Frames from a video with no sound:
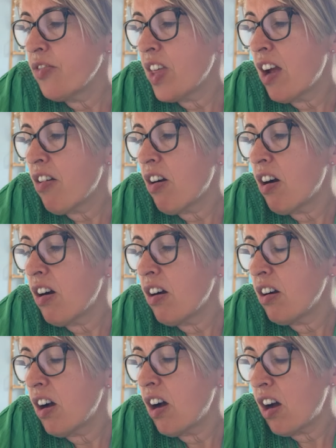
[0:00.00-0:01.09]
there
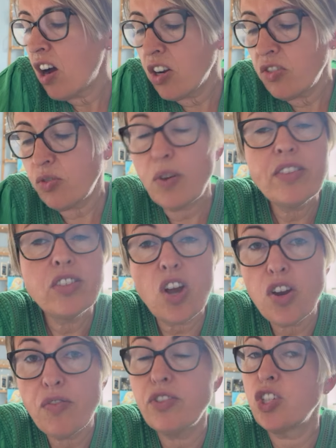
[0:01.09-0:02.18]
are there's
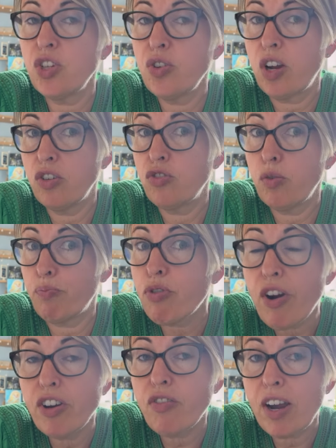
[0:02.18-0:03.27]
over 200
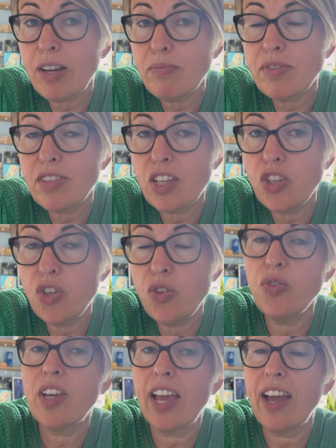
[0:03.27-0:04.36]
programs that
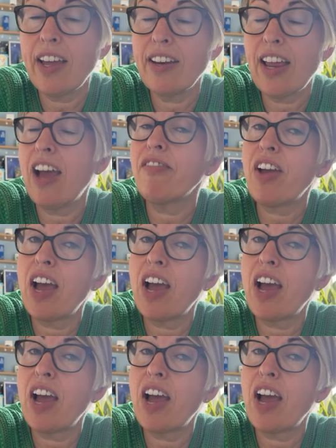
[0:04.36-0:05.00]
you can have